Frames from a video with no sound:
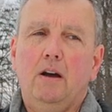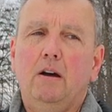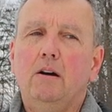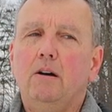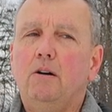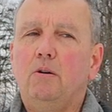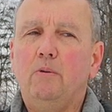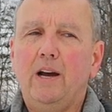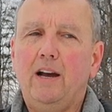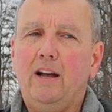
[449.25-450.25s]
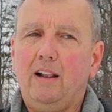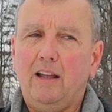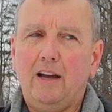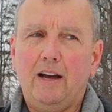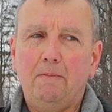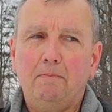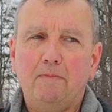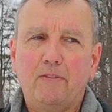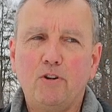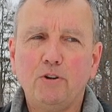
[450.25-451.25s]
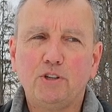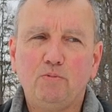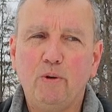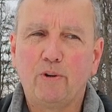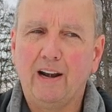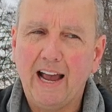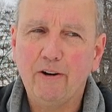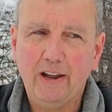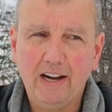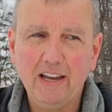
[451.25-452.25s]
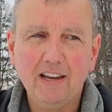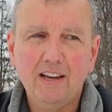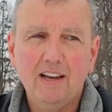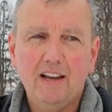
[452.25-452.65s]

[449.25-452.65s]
oh, well, um, of course we weren't allowed any,